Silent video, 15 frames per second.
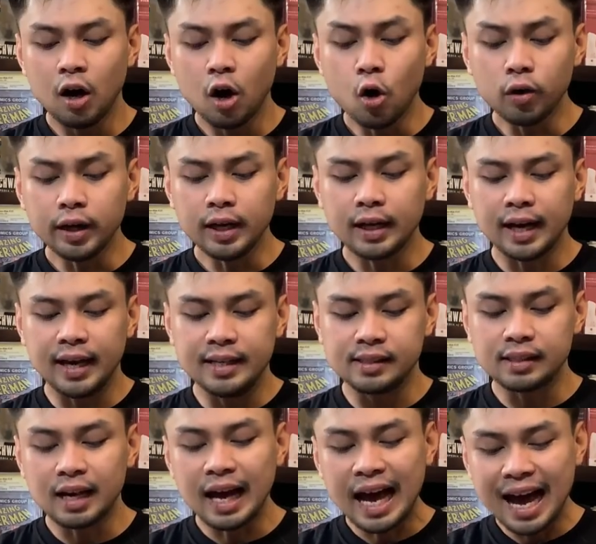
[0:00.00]
Okay guys,
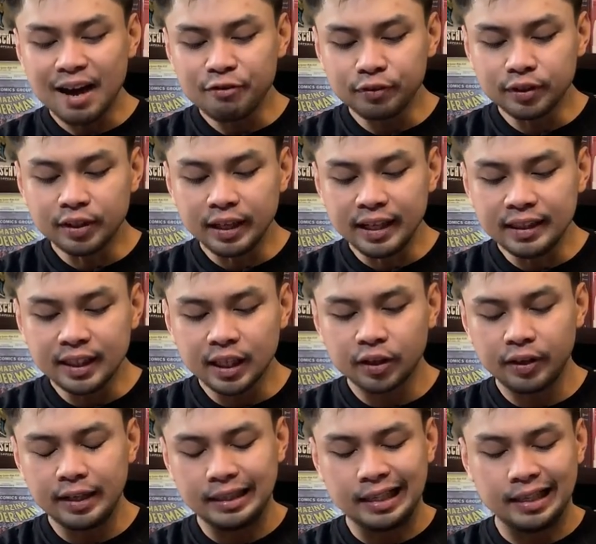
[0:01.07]
after
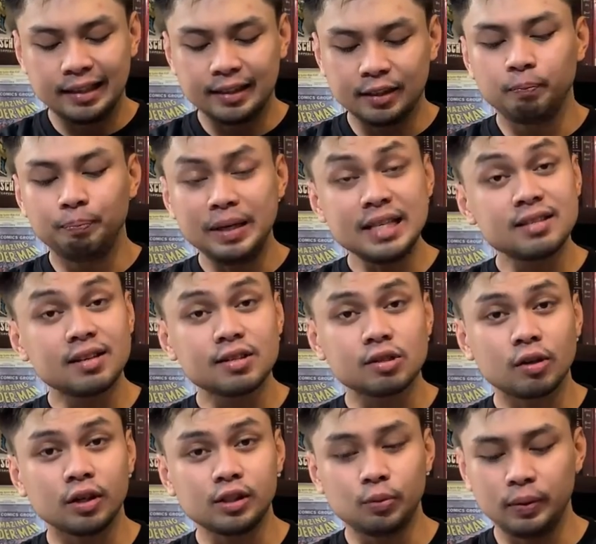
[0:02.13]
integrating the pizza
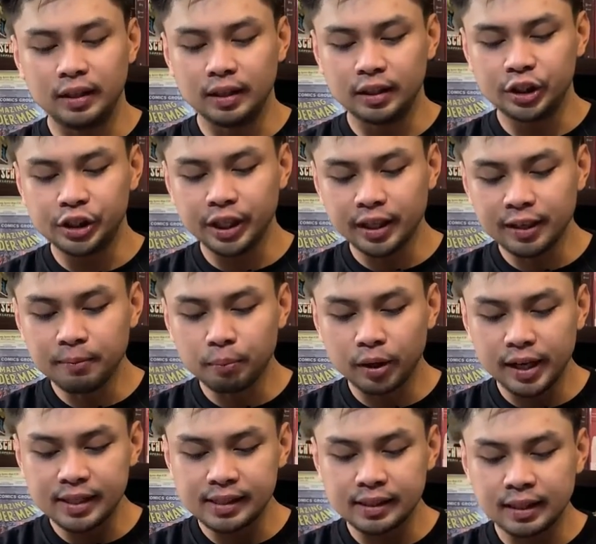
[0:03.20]
sauce with the chicken
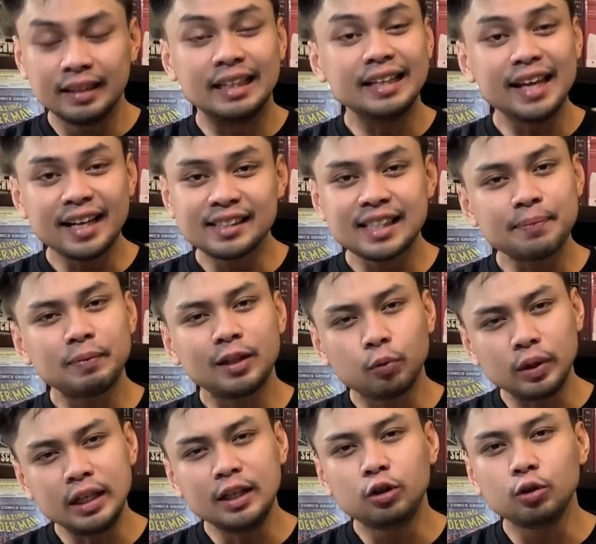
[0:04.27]
breast, the next step that
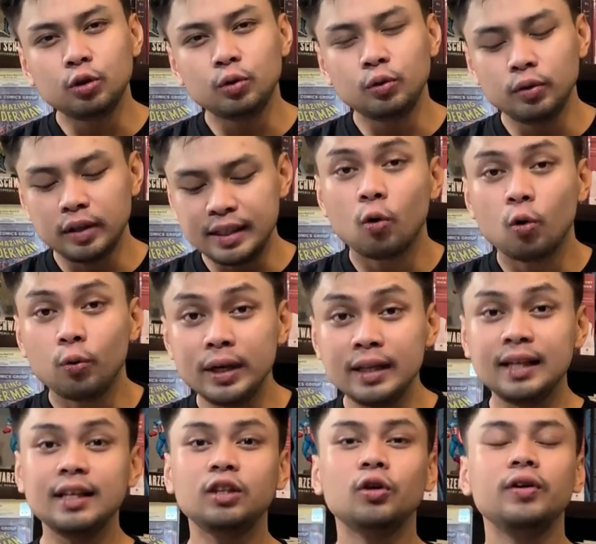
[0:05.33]
we need to do is we
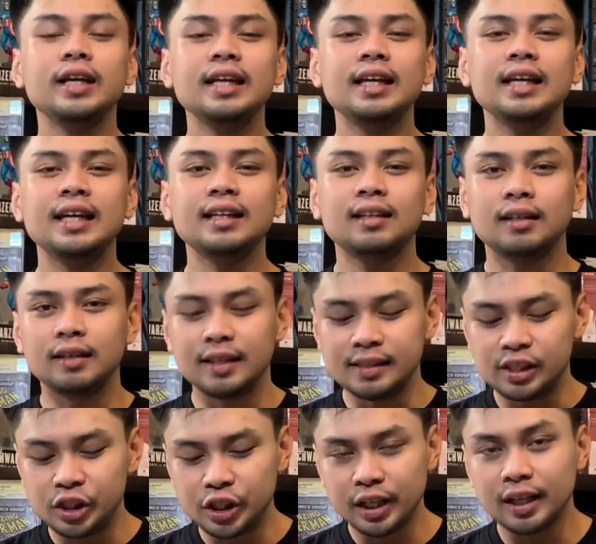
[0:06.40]
need to reheat
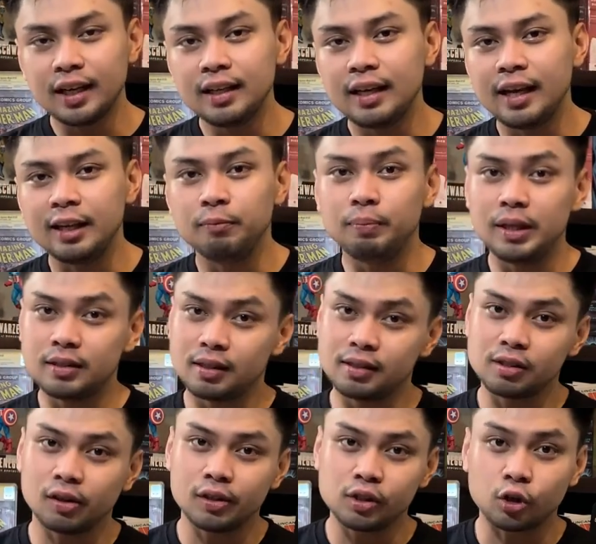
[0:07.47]
this chicken and pizza
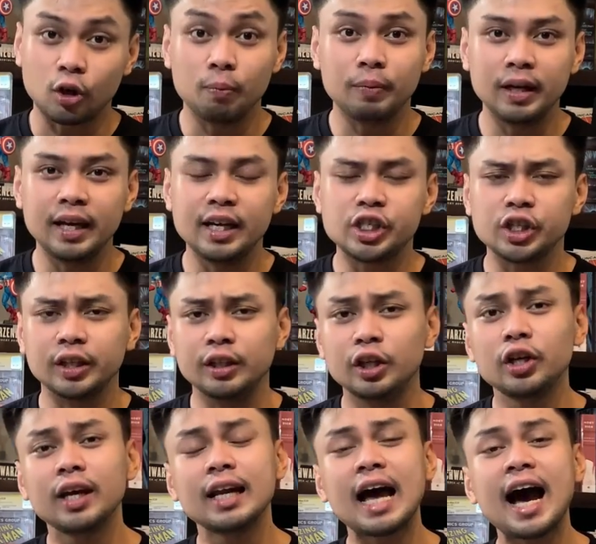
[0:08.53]
sauce combination. You
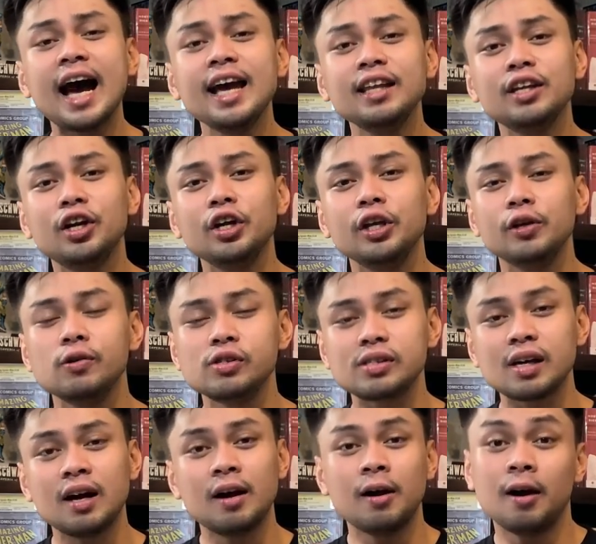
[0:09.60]
can either use
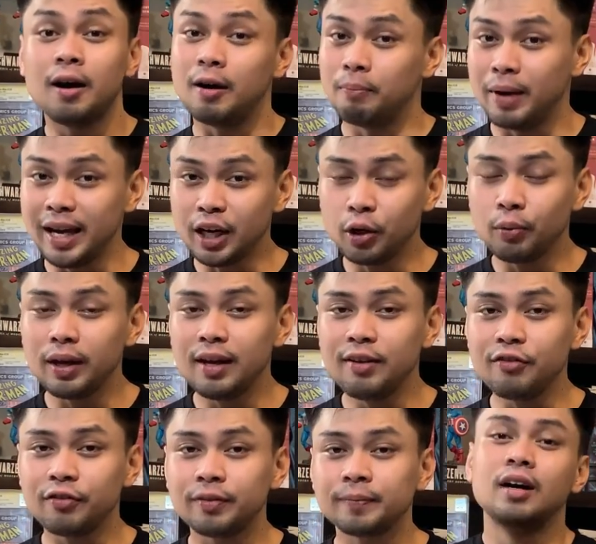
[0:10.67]
a
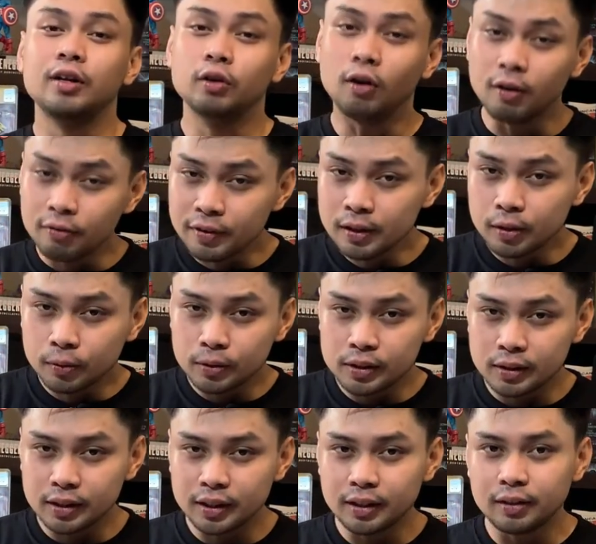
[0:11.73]
microwave, oven
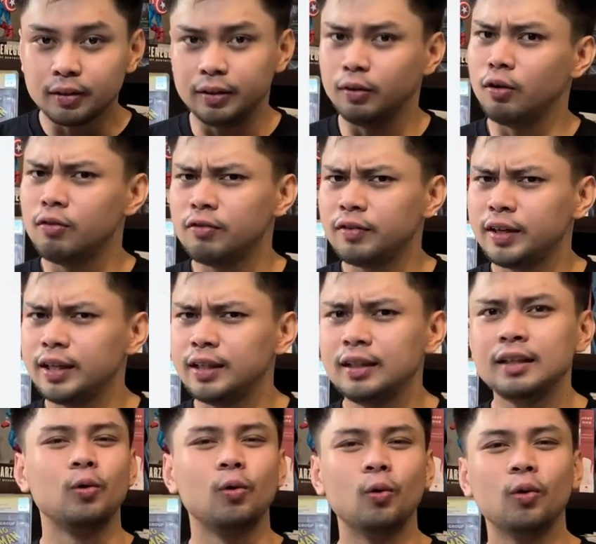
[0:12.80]
toaster, or oven,
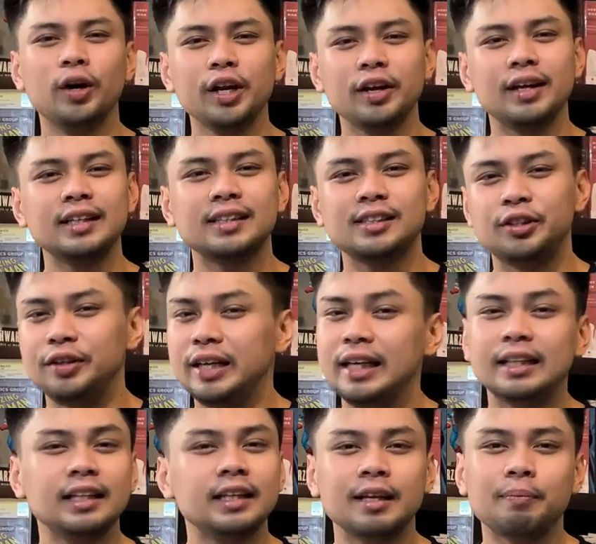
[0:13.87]
or you can just
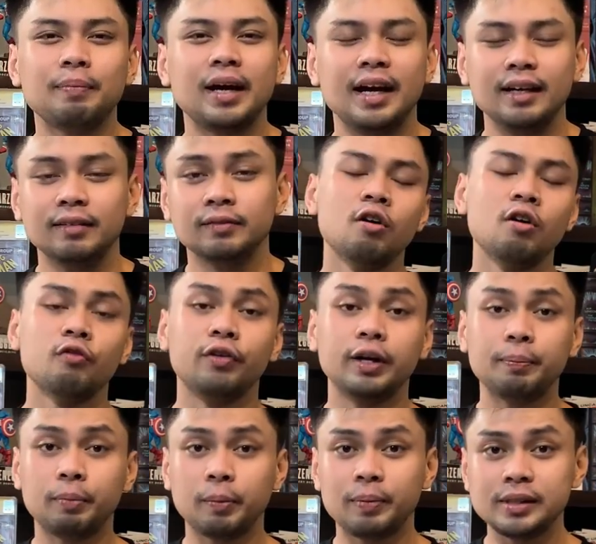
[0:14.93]
reheat it in a pan. For
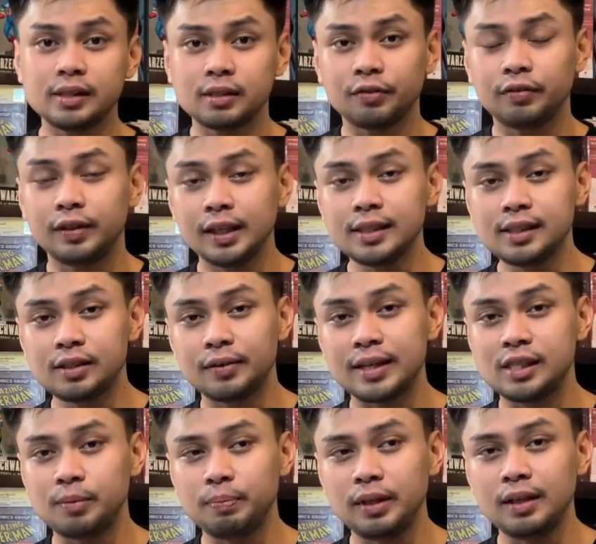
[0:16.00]
the purposes of this
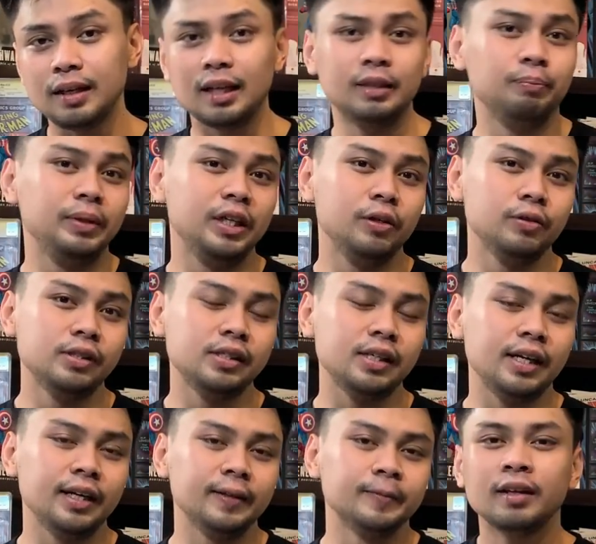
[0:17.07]
recipe, I'll be
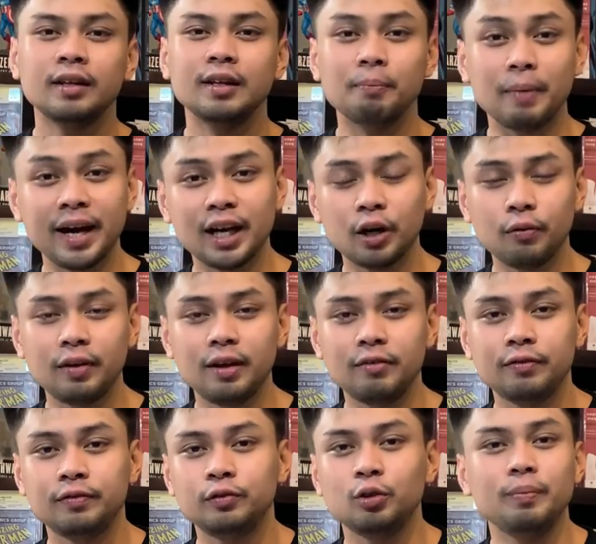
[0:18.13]
using the
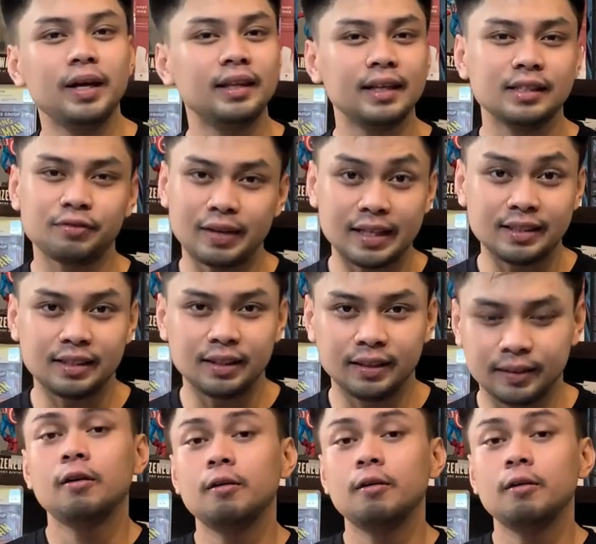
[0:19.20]
microwave to make things faster.